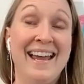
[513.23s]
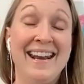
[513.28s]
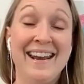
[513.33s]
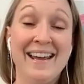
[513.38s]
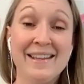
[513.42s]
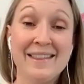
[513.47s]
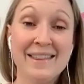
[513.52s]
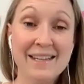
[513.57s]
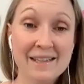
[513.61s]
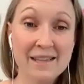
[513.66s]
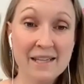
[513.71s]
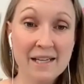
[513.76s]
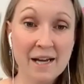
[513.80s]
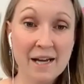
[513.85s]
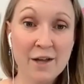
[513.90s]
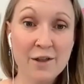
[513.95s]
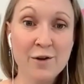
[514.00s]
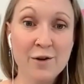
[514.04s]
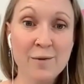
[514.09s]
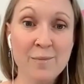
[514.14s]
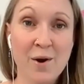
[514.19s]
And I think the
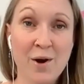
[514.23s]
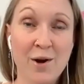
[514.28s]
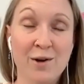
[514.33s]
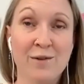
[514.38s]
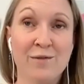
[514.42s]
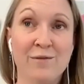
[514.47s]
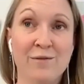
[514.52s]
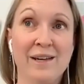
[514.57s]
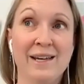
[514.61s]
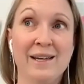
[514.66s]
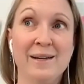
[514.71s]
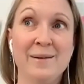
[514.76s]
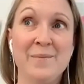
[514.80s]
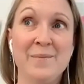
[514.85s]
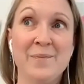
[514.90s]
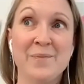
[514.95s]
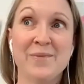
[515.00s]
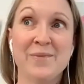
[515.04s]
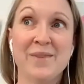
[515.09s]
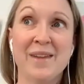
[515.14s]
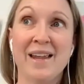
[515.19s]
other part of it
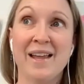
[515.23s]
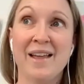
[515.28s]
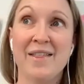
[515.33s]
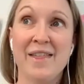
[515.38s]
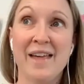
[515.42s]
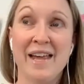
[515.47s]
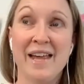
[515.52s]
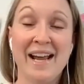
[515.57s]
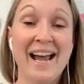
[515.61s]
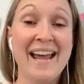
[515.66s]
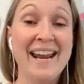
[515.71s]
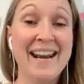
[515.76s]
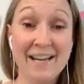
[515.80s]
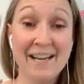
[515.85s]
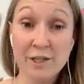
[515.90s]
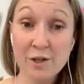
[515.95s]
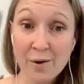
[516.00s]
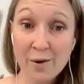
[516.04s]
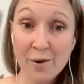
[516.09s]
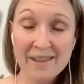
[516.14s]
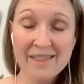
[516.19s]
and
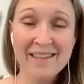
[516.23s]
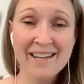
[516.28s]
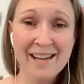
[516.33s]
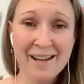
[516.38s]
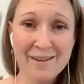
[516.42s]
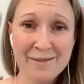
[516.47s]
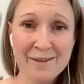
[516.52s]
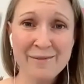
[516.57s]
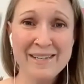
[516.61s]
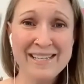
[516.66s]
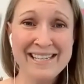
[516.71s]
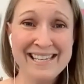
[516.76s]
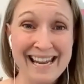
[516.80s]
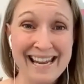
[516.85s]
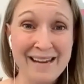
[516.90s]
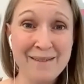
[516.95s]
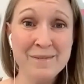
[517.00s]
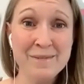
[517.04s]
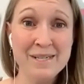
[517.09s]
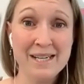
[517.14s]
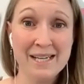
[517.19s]
I think I've even
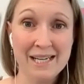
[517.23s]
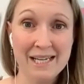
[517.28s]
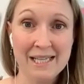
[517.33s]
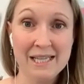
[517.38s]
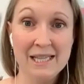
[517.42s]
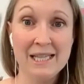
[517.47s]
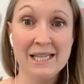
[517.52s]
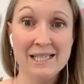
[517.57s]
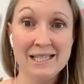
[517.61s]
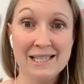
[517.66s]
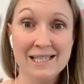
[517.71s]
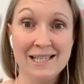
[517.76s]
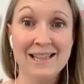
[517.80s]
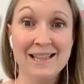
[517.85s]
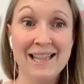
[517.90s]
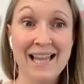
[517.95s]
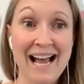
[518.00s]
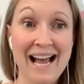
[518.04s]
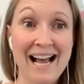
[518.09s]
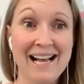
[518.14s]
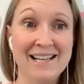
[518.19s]
named it in this
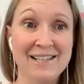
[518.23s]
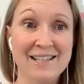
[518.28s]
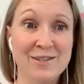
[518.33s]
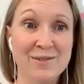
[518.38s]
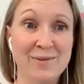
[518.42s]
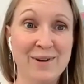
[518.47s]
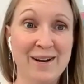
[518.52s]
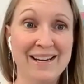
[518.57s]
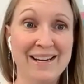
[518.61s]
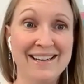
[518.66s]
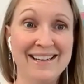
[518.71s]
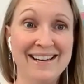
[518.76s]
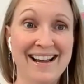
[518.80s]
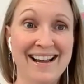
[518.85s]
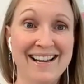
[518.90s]
class, right?